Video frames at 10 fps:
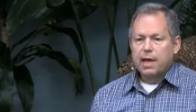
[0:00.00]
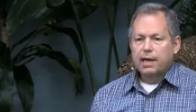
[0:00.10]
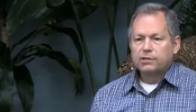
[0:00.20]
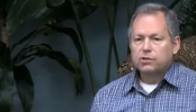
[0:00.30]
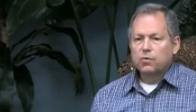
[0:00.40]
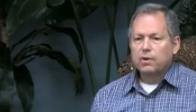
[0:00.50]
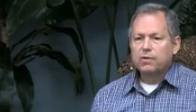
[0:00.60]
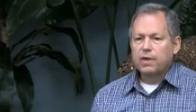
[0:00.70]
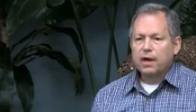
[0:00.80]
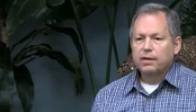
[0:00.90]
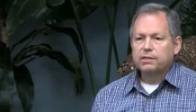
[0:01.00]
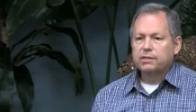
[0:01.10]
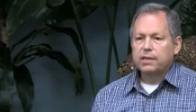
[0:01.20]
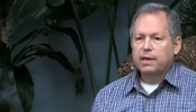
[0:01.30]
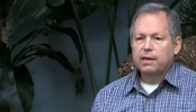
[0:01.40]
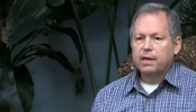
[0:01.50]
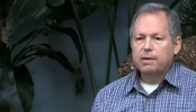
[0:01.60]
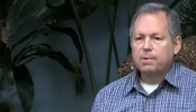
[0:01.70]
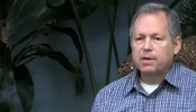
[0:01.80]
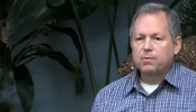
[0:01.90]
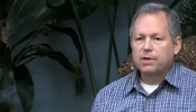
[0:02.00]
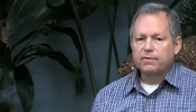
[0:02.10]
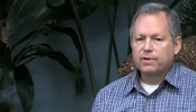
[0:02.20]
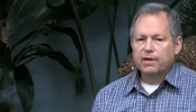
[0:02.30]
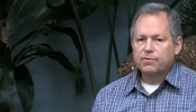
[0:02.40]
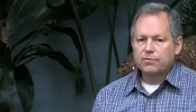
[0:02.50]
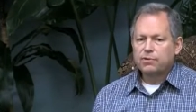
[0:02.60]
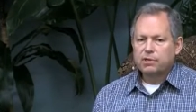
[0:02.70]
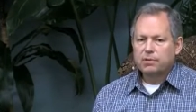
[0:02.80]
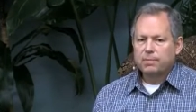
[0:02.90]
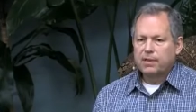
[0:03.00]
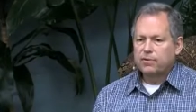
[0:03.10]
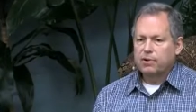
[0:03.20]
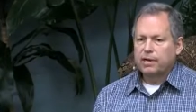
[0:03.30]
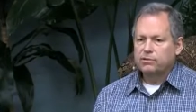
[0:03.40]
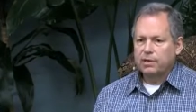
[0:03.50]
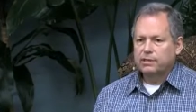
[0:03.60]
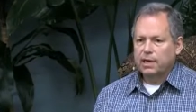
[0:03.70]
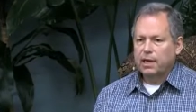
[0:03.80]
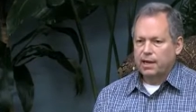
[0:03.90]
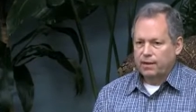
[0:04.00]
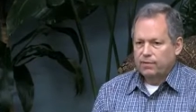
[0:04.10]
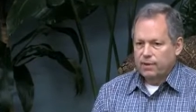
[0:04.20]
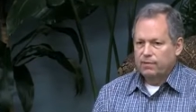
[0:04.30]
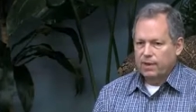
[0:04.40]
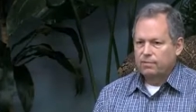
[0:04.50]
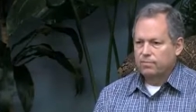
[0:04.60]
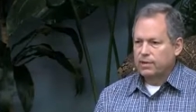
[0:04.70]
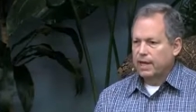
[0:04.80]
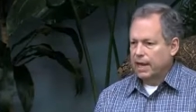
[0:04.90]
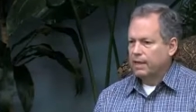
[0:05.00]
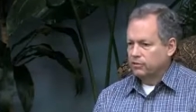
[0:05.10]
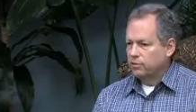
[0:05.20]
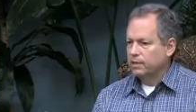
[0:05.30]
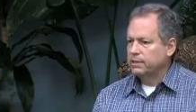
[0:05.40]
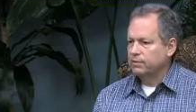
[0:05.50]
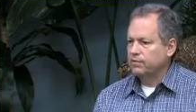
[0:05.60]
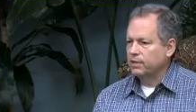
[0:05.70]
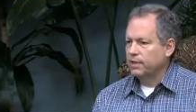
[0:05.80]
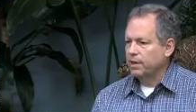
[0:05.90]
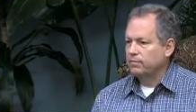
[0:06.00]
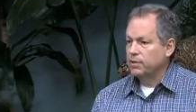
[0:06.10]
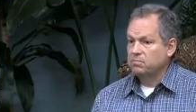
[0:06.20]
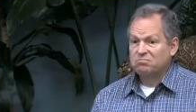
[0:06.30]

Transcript: And so, what are the odds that anybody will ever get through to them that they're not trusting and that they really can trust and feel loved?